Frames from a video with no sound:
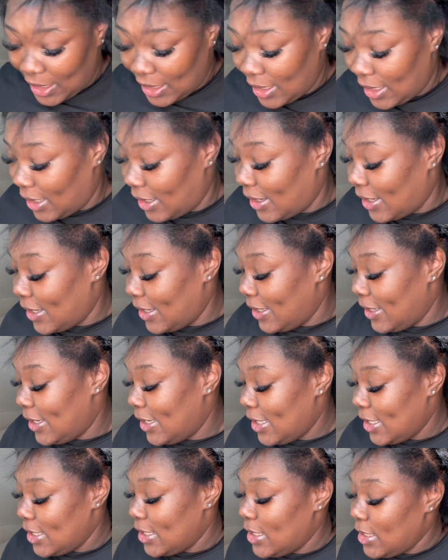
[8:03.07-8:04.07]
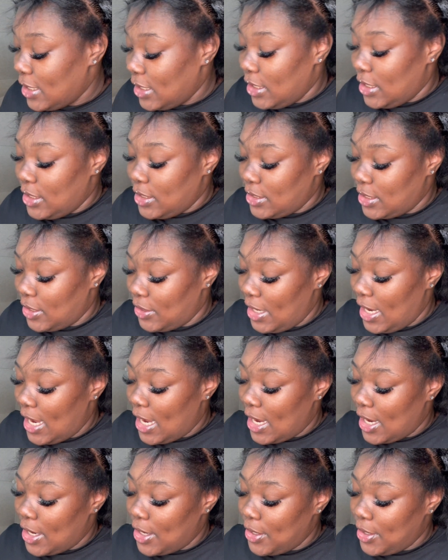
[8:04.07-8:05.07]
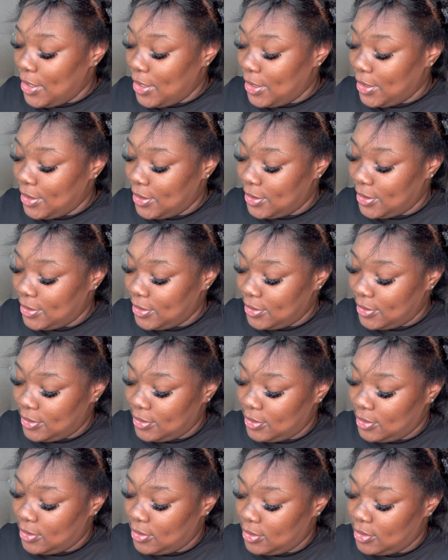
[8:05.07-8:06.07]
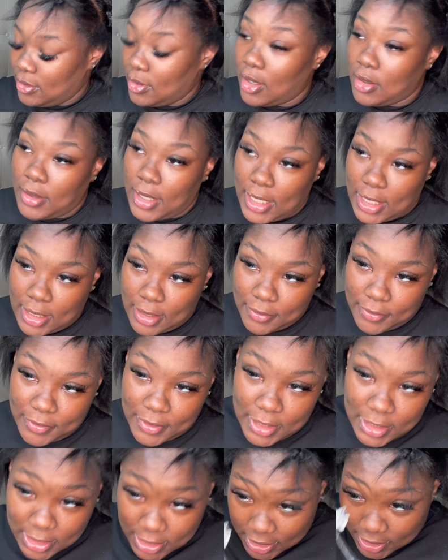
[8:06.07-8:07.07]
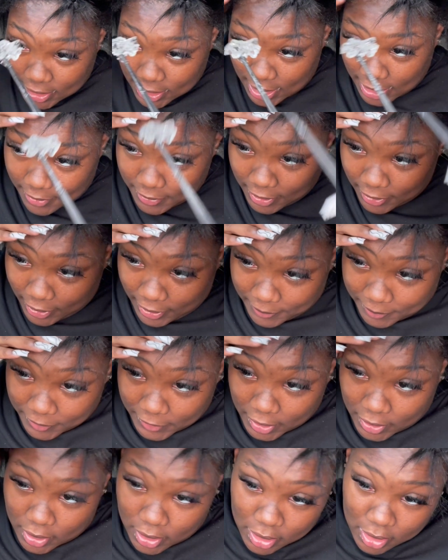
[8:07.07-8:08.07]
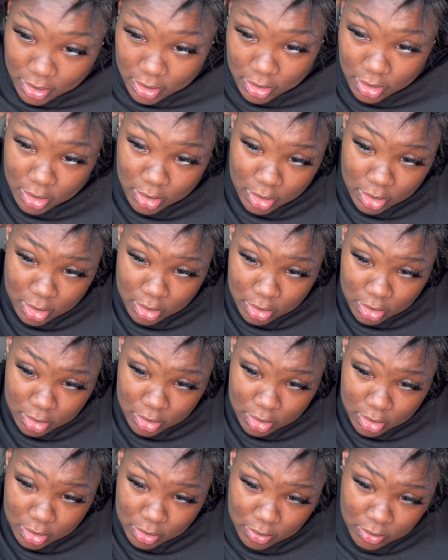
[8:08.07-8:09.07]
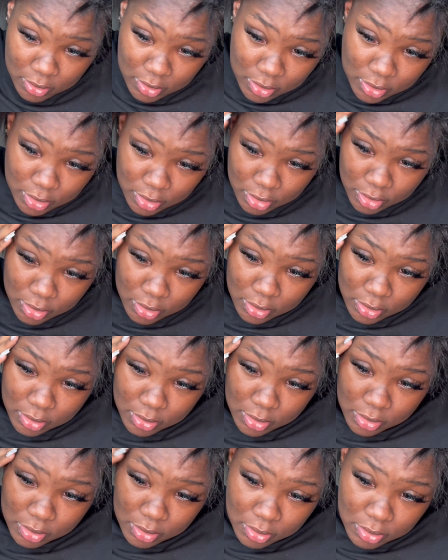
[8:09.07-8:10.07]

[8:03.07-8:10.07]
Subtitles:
All right. So now, oh, I ain't even finished this side. Okay. So now I just want to,